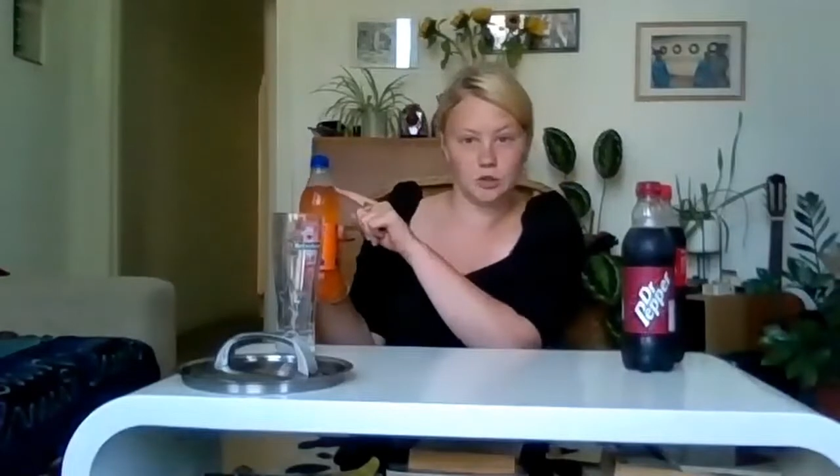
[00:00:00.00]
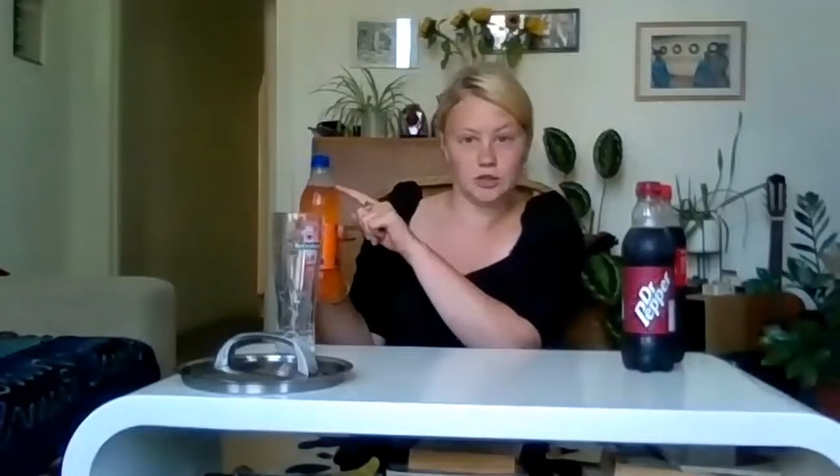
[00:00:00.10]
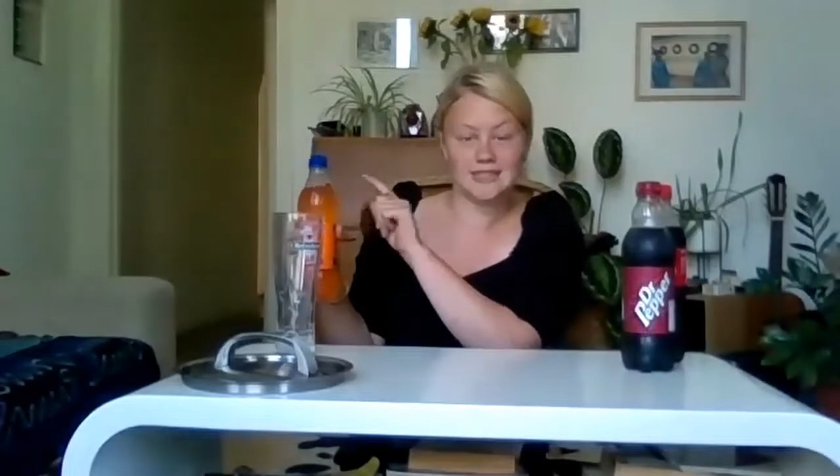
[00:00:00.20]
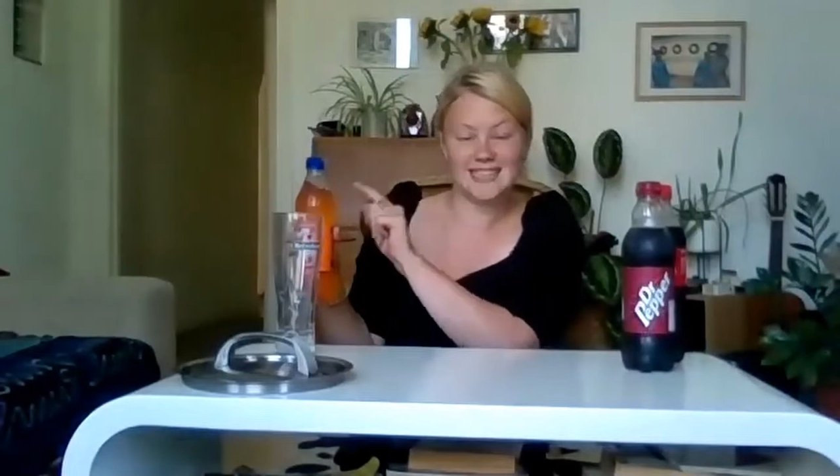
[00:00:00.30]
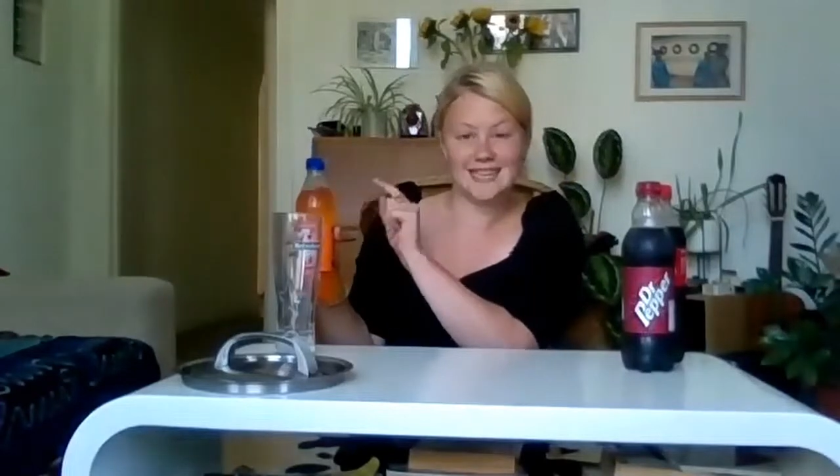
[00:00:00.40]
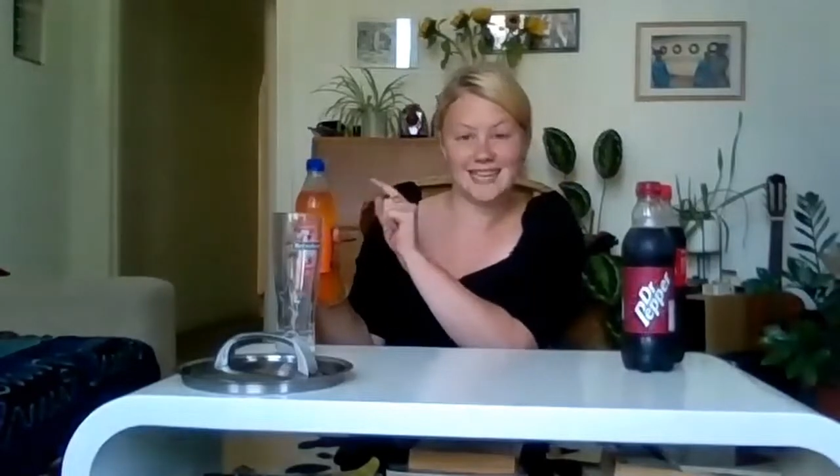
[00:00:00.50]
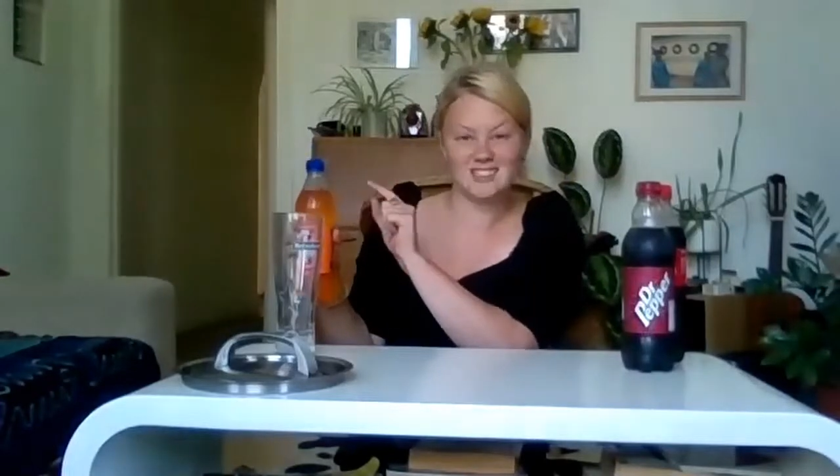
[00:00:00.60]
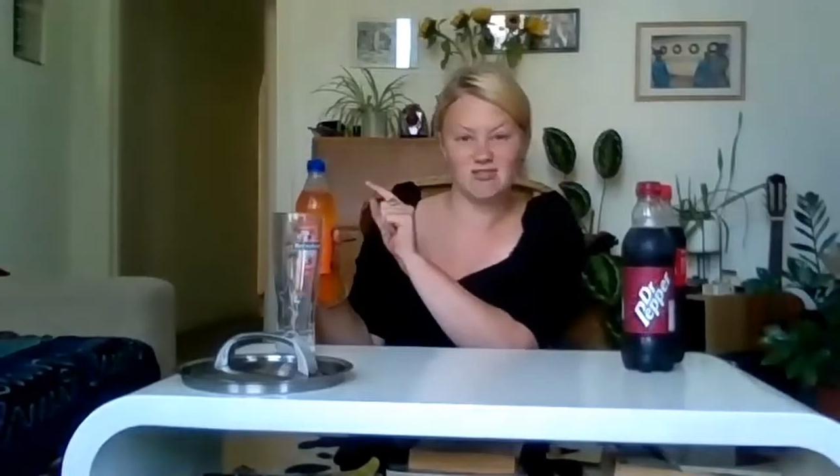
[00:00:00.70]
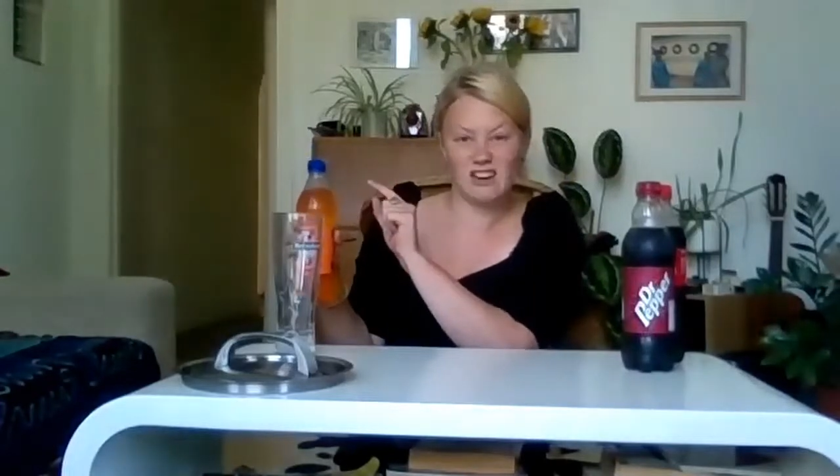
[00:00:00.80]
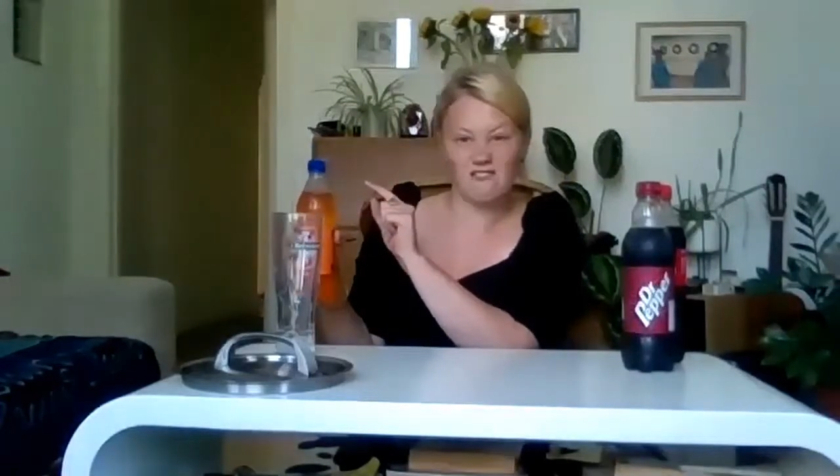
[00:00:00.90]
could see it getting
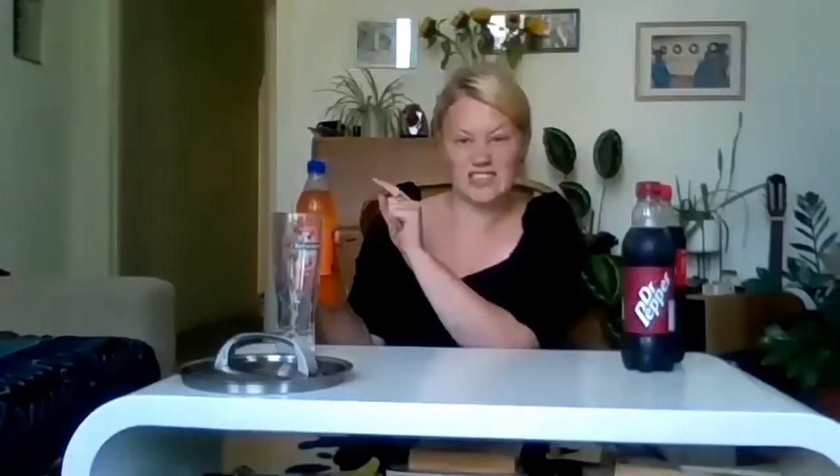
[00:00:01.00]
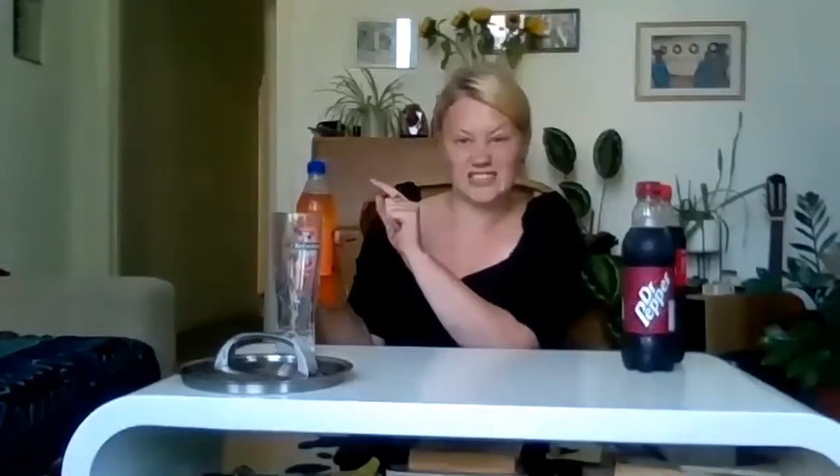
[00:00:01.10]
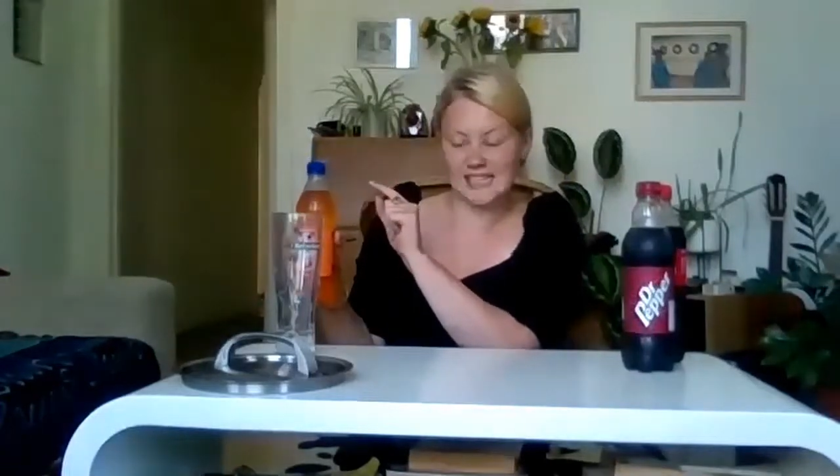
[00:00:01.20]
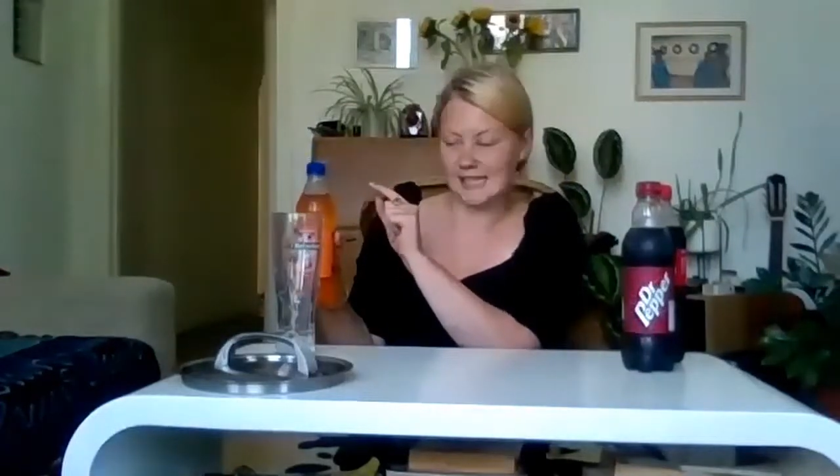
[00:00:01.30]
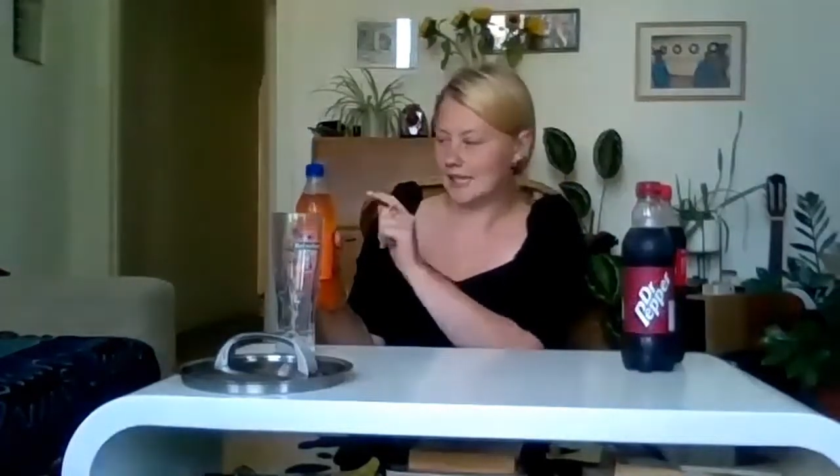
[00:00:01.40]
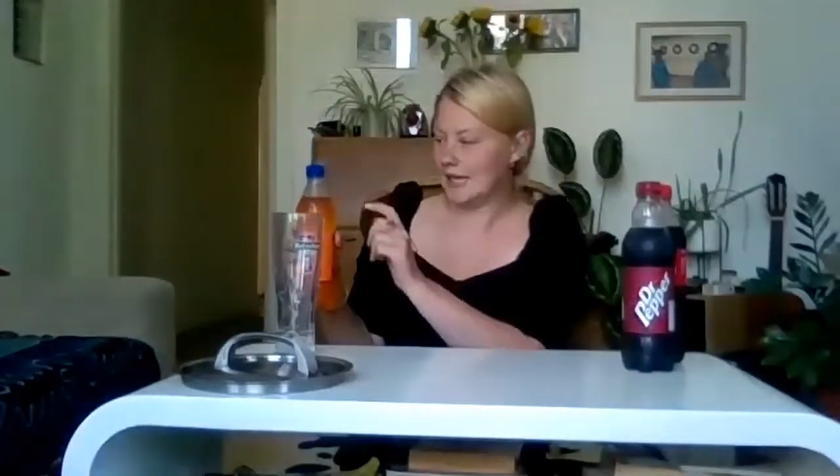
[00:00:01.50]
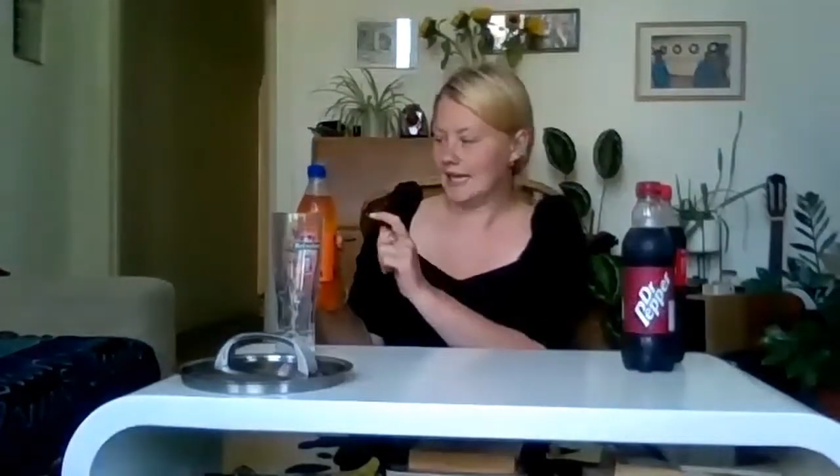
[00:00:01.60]
really fizzy.